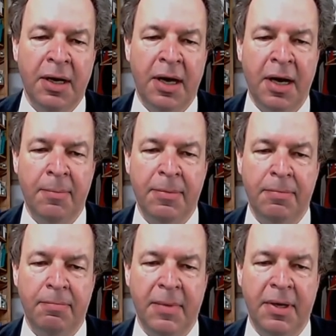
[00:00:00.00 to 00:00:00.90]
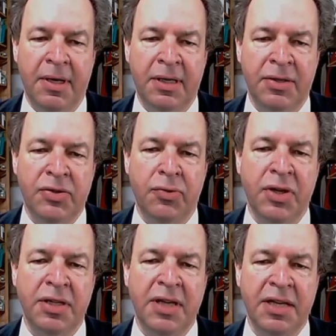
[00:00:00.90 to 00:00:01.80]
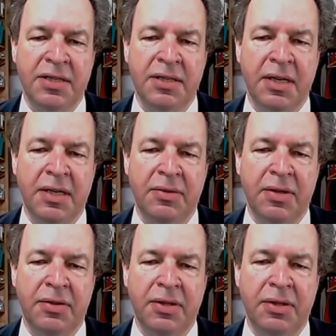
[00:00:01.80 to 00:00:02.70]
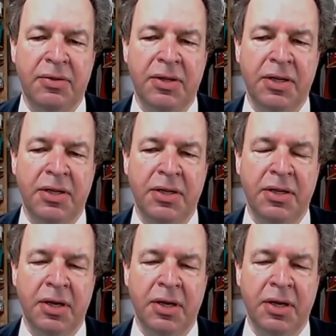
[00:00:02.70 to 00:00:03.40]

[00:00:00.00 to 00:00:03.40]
So the test, the